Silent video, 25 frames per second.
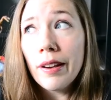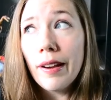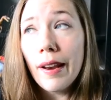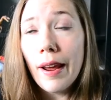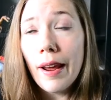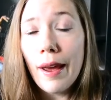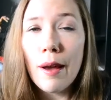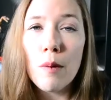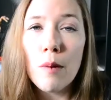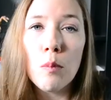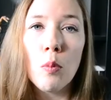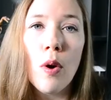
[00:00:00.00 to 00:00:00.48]

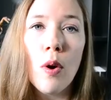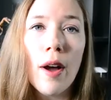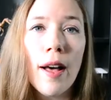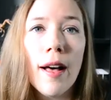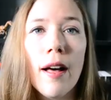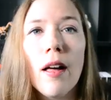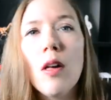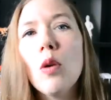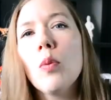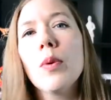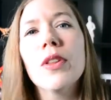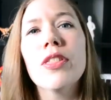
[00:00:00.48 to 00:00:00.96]
damn
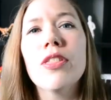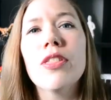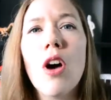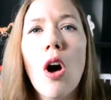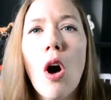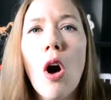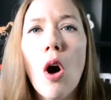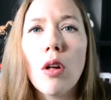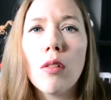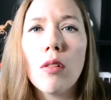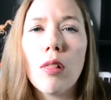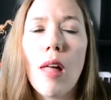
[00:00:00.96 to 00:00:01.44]
well with the
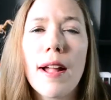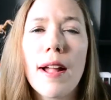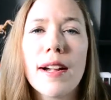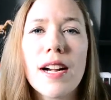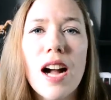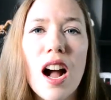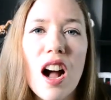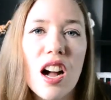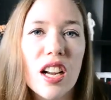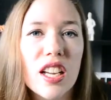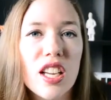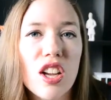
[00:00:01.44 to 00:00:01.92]
whole like
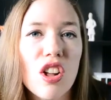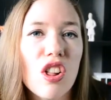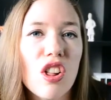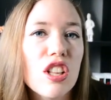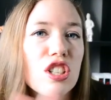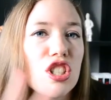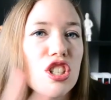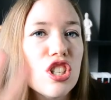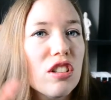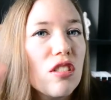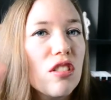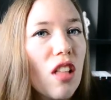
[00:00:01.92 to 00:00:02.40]

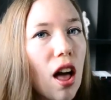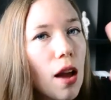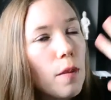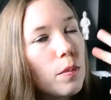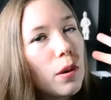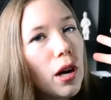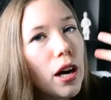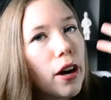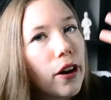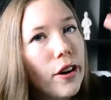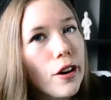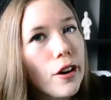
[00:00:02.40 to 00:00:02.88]
archaeology
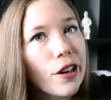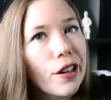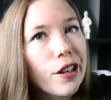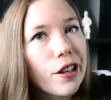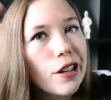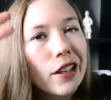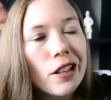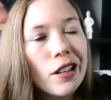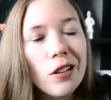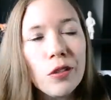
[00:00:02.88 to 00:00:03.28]
librarian-y